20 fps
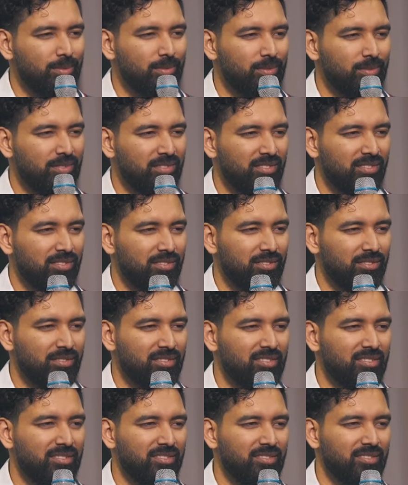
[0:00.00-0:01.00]

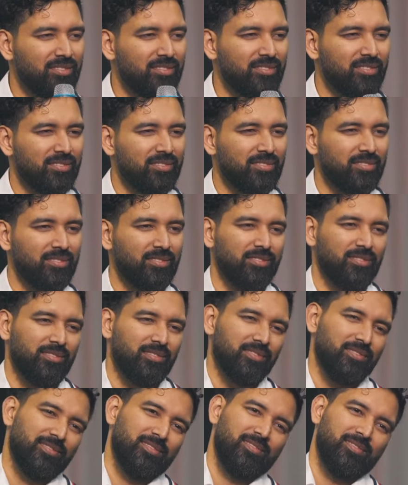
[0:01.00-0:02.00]

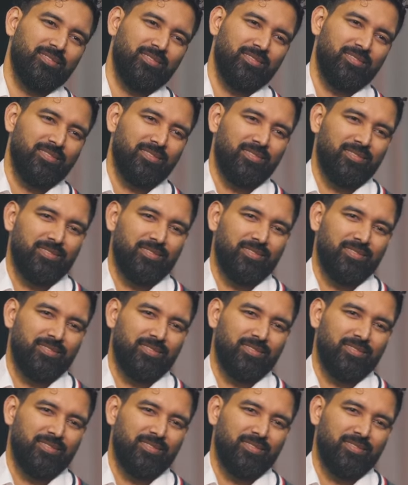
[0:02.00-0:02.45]
(silence)